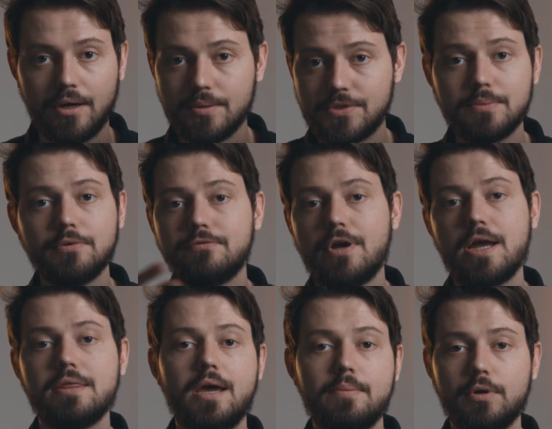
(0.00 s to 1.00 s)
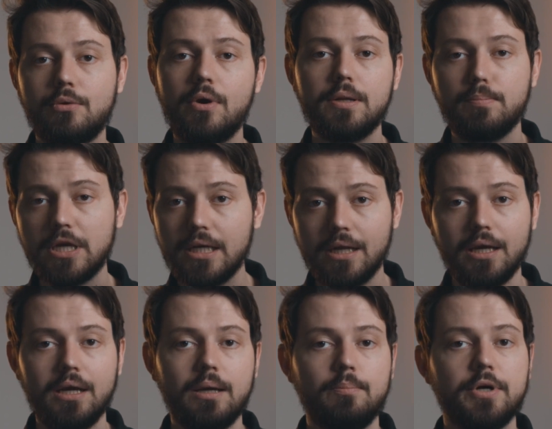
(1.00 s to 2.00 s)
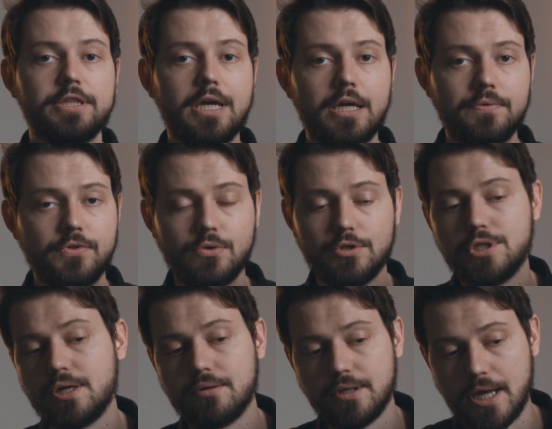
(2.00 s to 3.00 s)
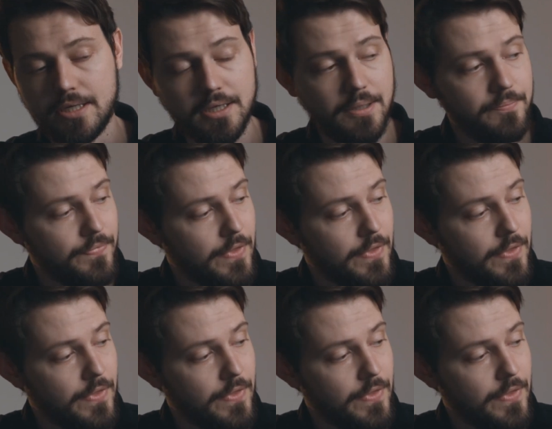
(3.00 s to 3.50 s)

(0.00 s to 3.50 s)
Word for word: Now I'm simplifying that by quite a bit, but that gives you a general idea.